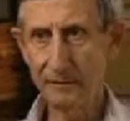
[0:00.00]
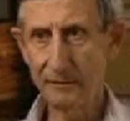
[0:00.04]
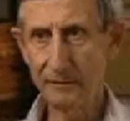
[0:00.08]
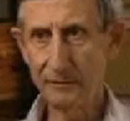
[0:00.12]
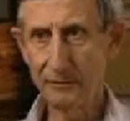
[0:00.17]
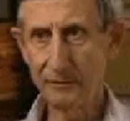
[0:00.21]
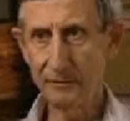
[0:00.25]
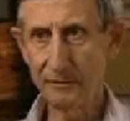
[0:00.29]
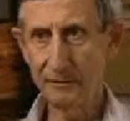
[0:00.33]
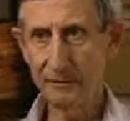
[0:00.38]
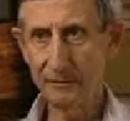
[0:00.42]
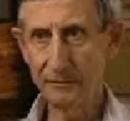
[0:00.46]

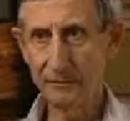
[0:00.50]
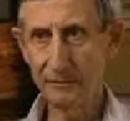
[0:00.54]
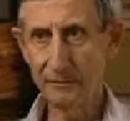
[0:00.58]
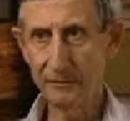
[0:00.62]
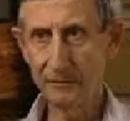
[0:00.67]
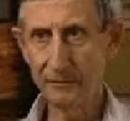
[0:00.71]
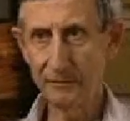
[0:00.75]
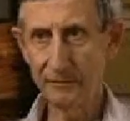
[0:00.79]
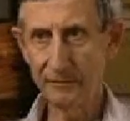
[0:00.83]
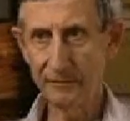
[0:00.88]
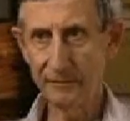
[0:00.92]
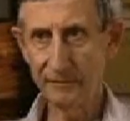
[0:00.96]

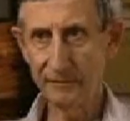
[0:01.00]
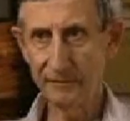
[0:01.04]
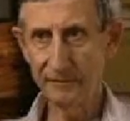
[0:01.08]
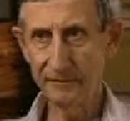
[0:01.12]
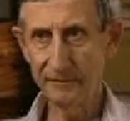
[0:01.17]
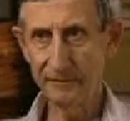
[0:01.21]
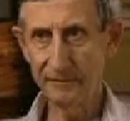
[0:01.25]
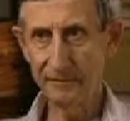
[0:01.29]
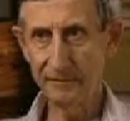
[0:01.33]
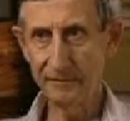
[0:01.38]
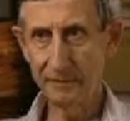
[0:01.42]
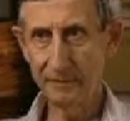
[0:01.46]
Duke
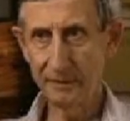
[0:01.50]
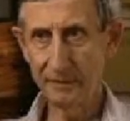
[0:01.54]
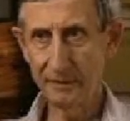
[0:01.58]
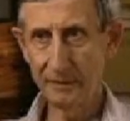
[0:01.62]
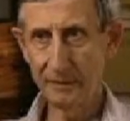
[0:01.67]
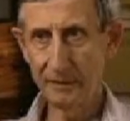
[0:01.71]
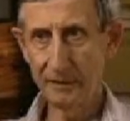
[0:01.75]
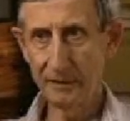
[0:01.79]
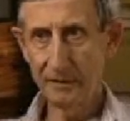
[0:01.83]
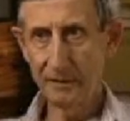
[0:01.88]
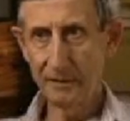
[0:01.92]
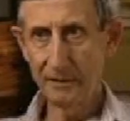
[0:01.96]
University
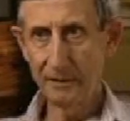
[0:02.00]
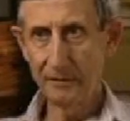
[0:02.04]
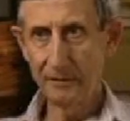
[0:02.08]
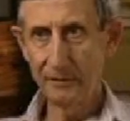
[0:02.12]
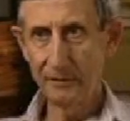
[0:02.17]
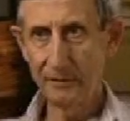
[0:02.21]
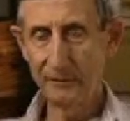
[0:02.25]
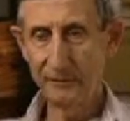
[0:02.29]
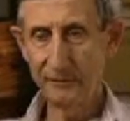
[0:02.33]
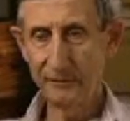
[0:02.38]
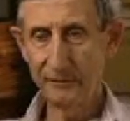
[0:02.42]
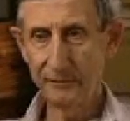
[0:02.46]

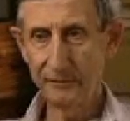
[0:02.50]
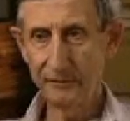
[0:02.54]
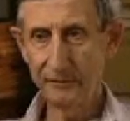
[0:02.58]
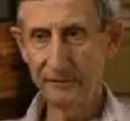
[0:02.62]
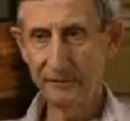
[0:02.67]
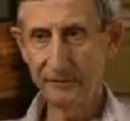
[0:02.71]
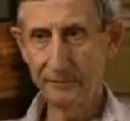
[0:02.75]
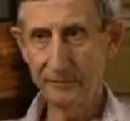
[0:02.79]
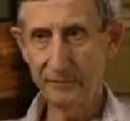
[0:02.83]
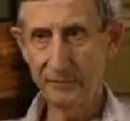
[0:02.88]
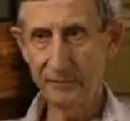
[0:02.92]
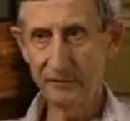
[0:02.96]
who's
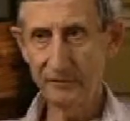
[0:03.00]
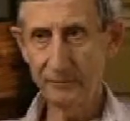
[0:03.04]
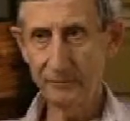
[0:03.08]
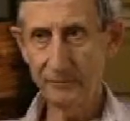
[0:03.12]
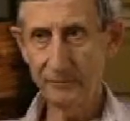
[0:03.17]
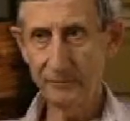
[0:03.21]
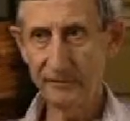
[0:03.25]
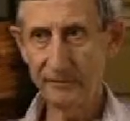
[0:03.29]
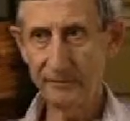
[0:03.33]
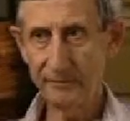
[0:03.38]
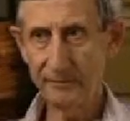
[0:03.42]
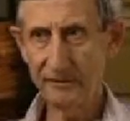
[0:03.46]
doing some
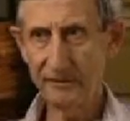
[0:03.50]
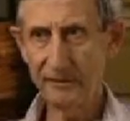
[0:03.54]
measurements.